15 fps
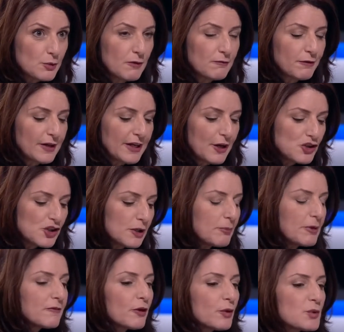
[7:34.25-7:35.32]
one financially.
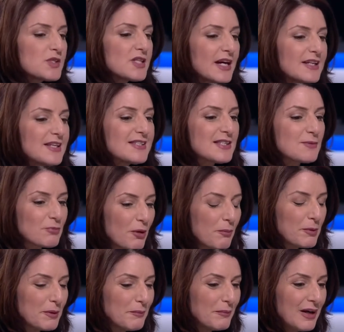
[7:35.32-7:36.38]
But of course, that is the
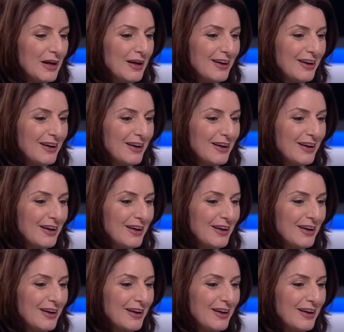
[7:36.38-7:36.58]
problem.